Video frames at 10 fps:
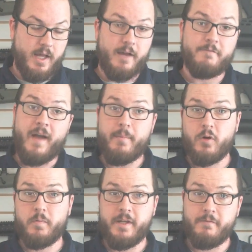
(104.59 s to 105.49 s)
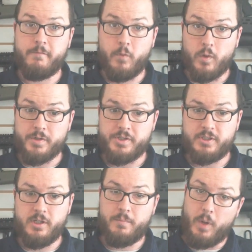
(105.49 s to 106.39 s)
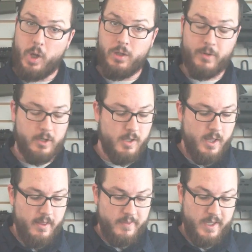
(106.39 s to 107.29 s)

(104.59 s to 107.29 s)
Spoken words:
fiber reinforced polymer